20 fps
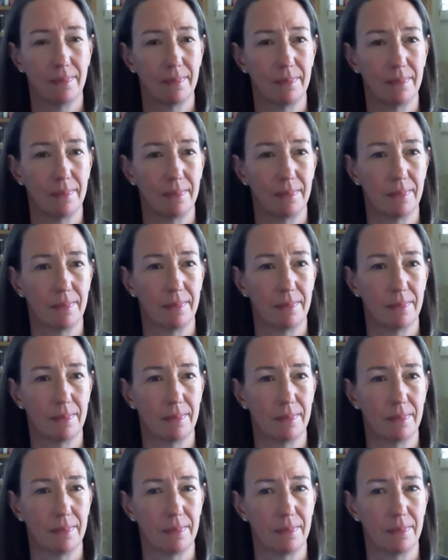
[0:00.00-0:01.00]

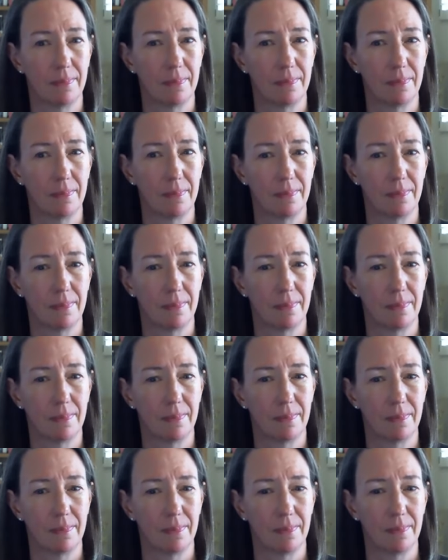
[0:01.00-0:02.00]

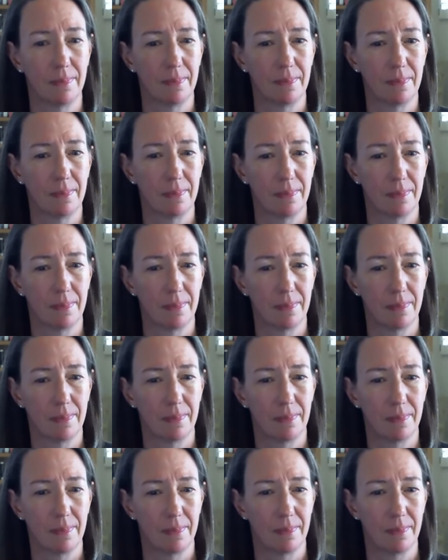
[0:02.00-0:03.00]

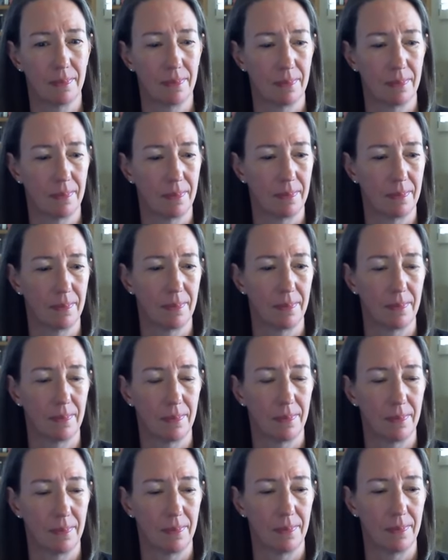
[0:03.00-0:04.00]

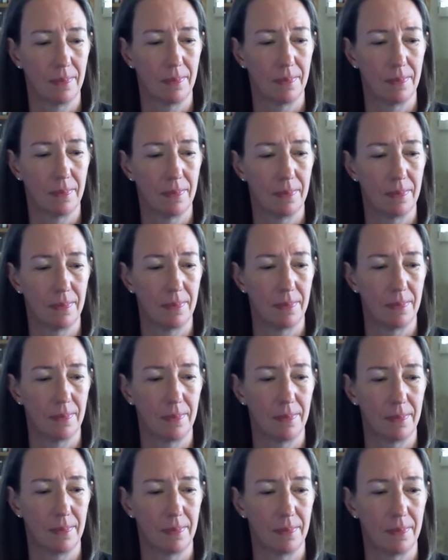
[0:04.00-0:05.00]

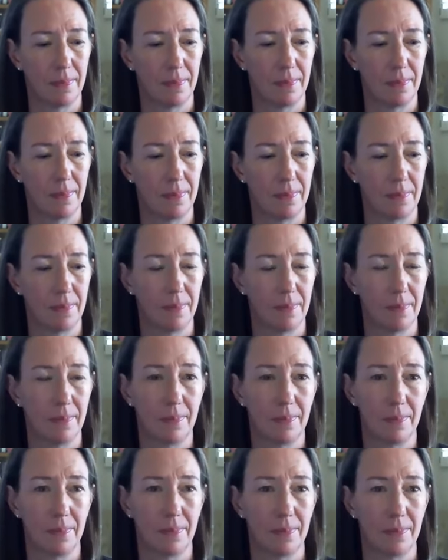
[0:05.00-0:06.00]

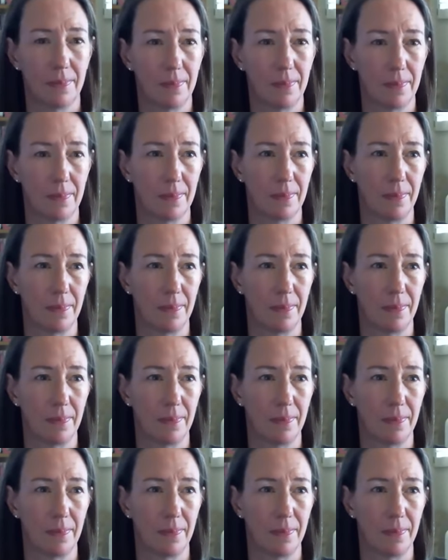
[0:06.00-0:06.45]
(silent)